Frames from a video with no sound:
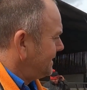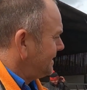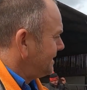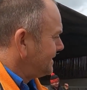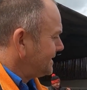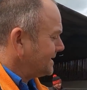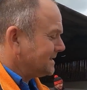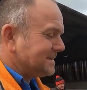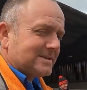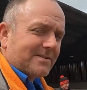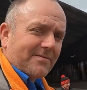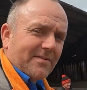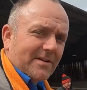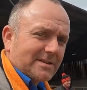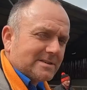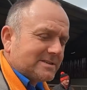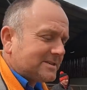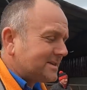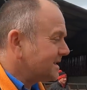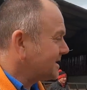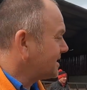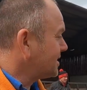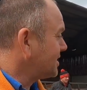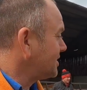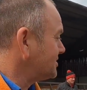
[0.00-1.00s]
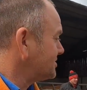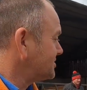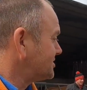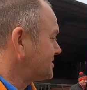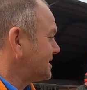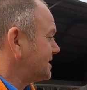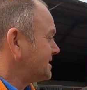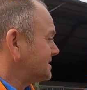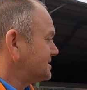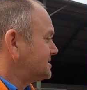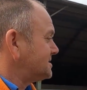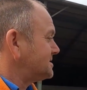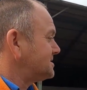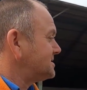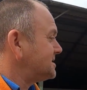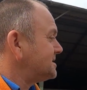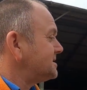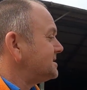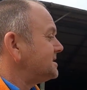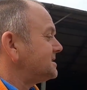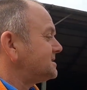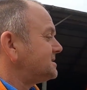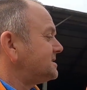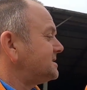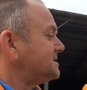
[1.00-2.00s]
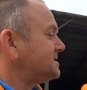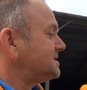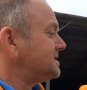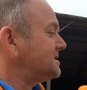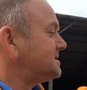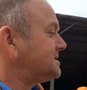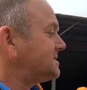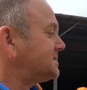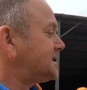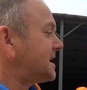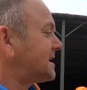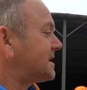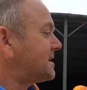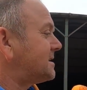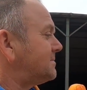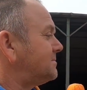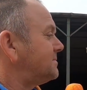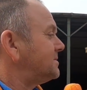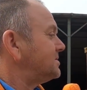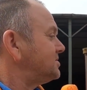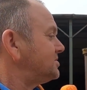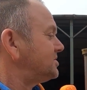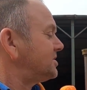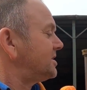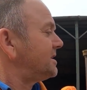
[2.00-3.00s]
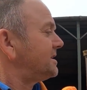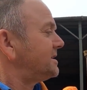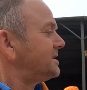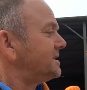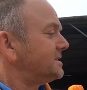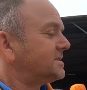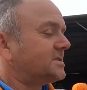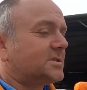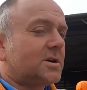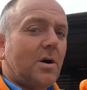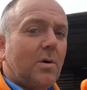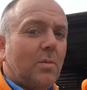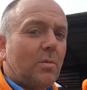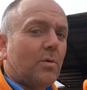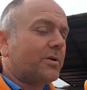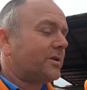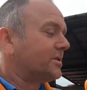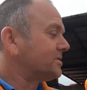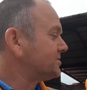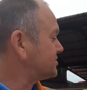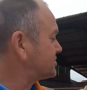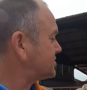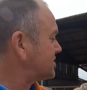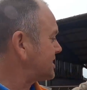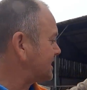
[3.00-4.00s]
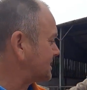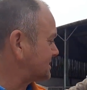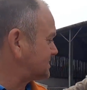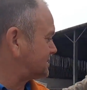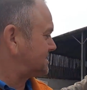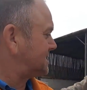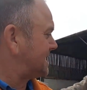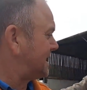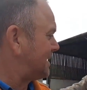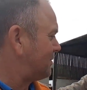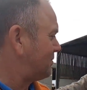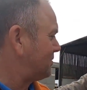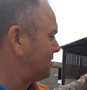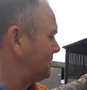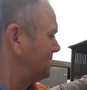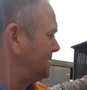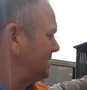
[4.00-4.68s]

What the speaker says: And he's a fencing contractor, and this is his second machine. He's got one on tracks now.